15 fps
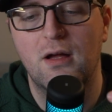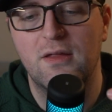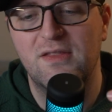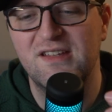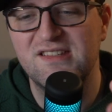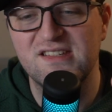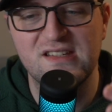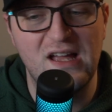
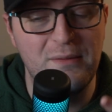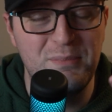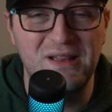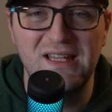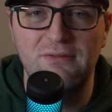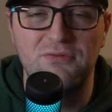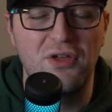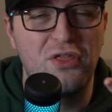This is, I
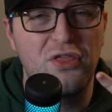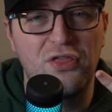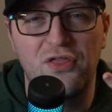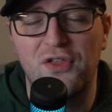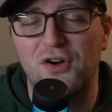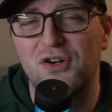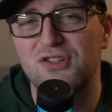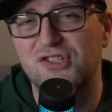believe, the
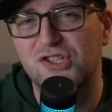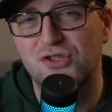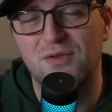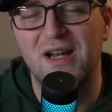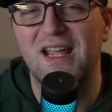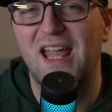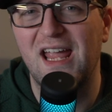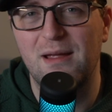3rd
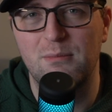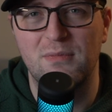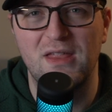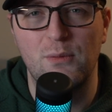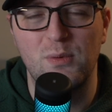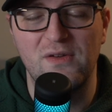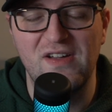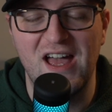straight game
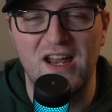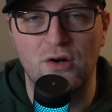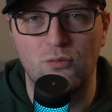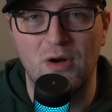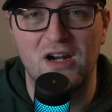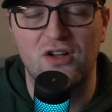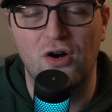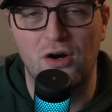that we've had a
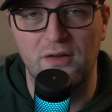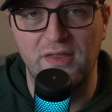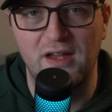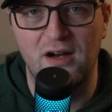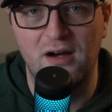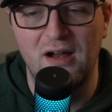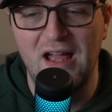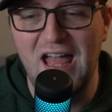red card
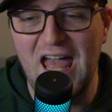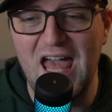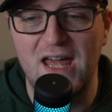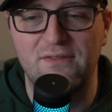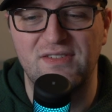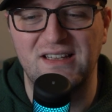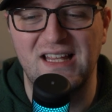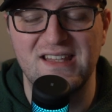there
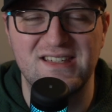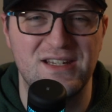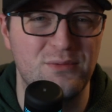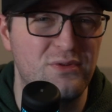at Valencia.